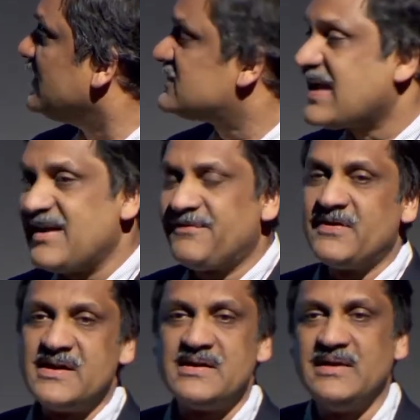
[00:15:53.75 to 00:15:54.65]

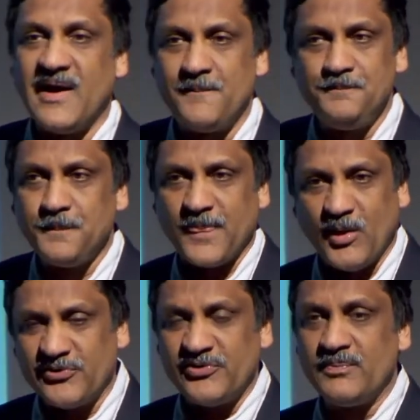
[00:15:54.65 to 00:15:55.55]
Stanford
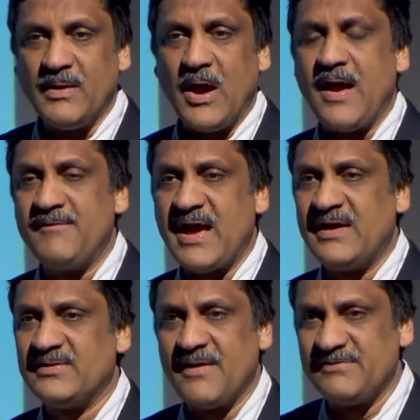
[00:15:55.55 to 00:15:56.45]
also
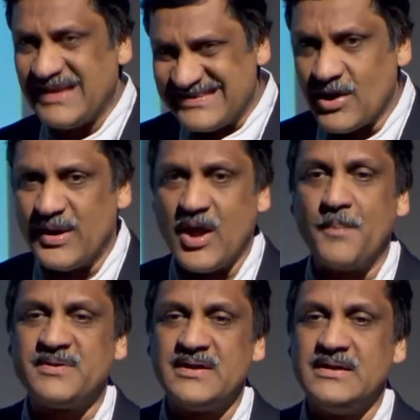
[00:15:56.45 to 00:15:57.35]
has now
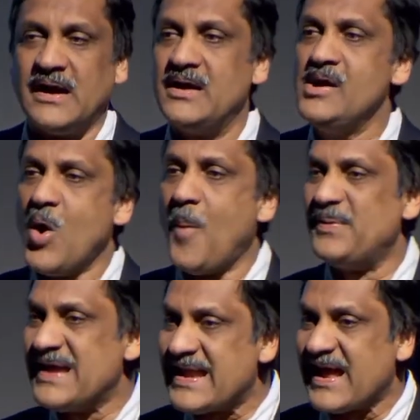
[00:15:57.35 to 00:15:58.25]
adopted
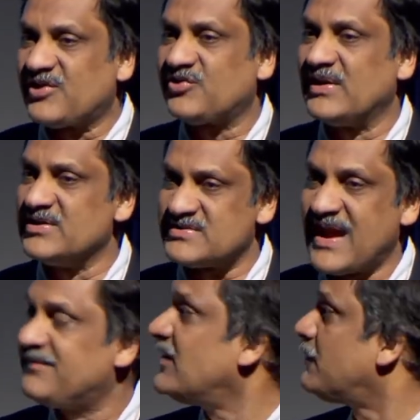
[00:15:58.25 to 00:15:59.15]
Open edX, and the
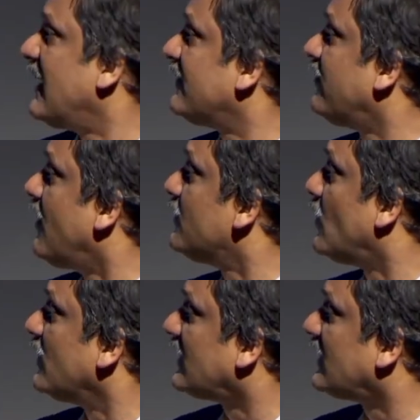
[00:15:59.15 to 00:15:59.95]
Stanford platform called